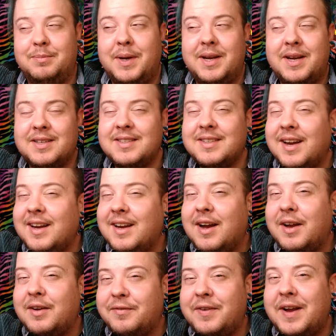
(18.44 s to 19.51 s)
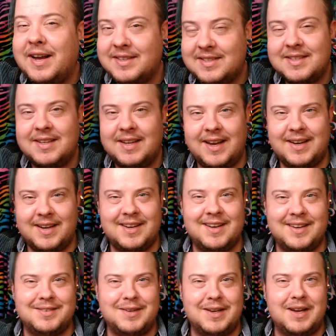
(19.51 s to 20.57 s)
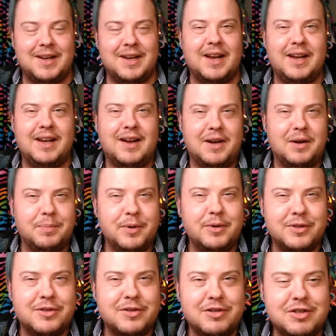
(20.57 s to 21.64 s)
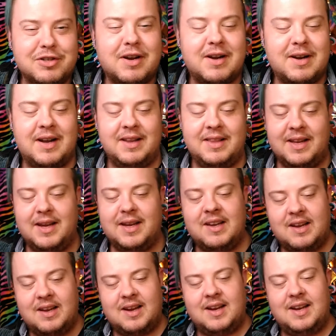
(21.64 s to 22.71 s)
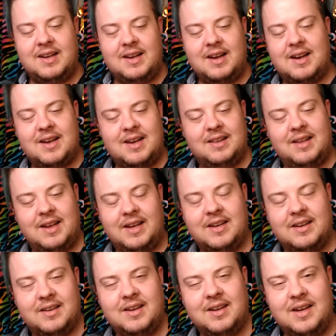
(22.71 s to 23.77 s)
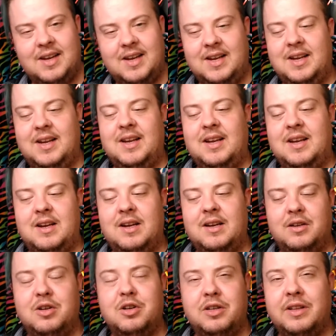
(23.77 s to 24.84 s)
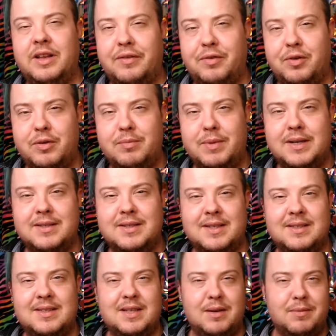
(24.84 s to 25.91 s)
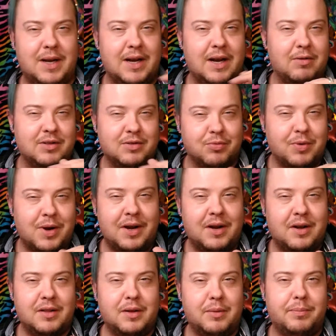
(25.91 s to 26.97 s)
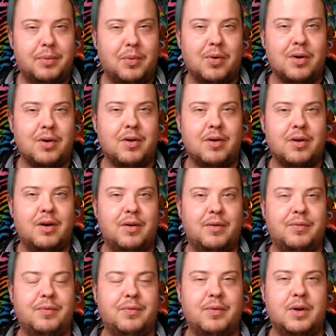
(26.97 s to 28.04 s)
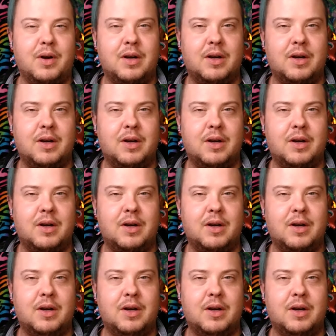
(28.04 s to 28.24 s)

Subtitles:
because I got vaccinated and I got a booster shot. I think I got like a good level in my system, and I was right on the border of